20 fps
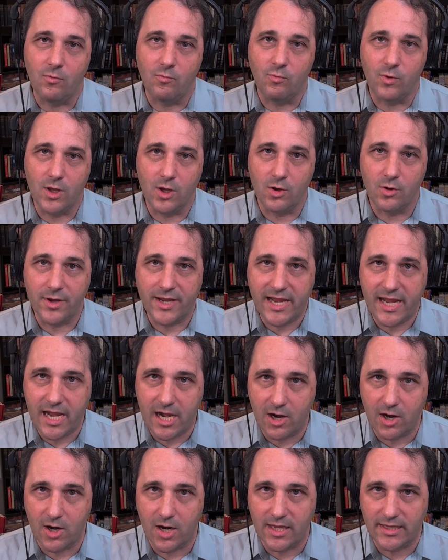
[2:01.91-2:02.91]
we'll
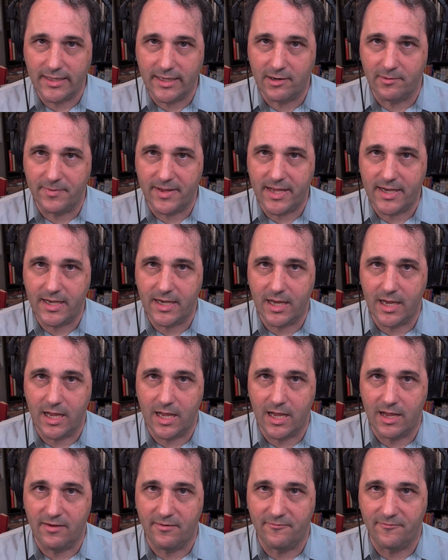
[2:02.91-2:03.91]
hear a little bit
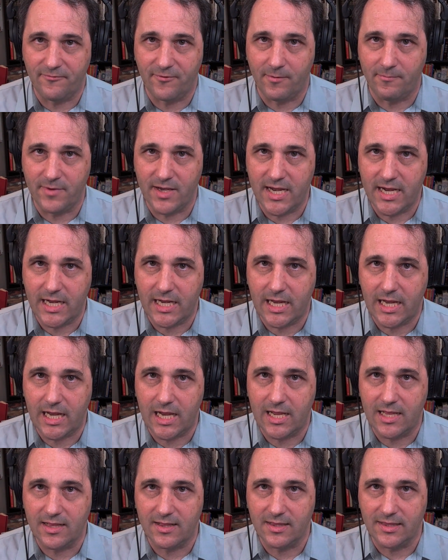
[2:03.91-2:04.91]
from Nick
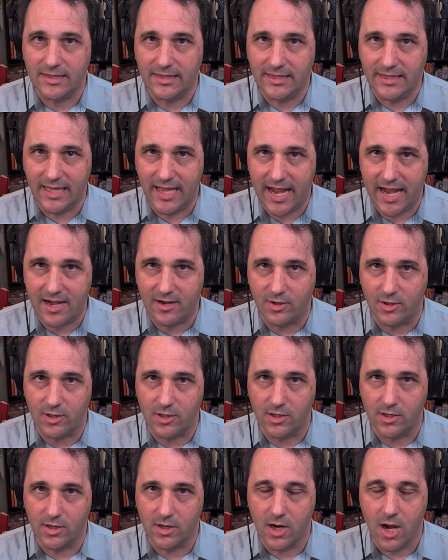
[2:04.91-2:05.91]

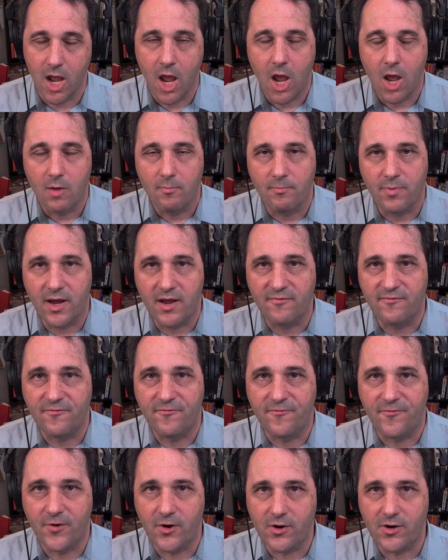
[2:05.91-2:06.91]
later, but
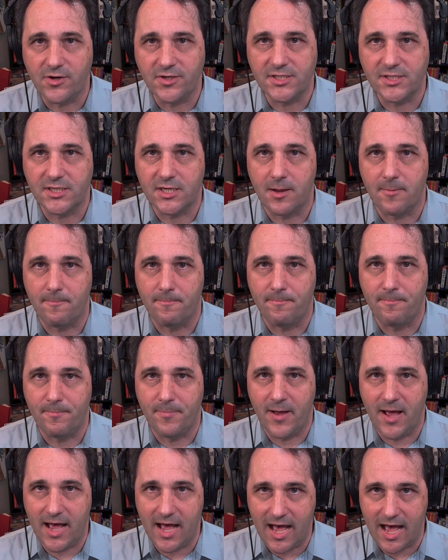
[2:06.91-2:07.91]
first,
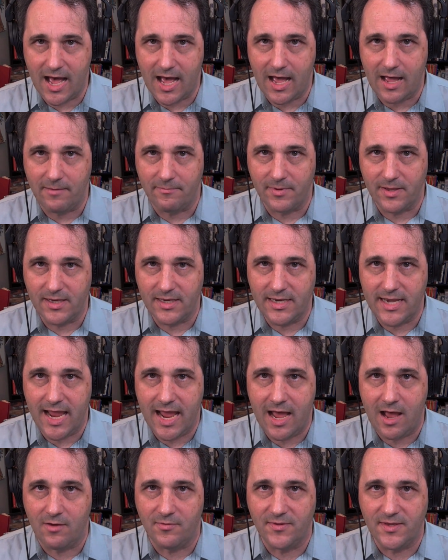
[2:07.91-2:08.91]
Bob.
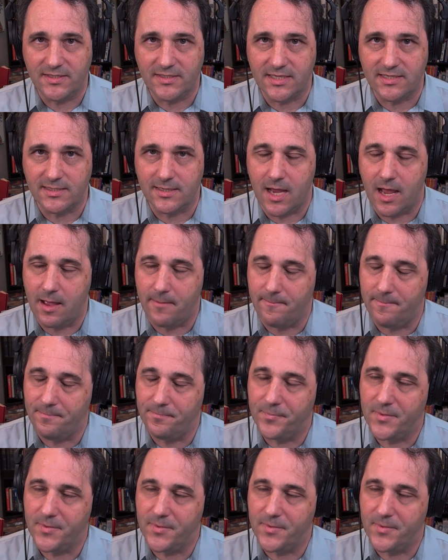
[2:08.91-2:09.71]
Now, this is a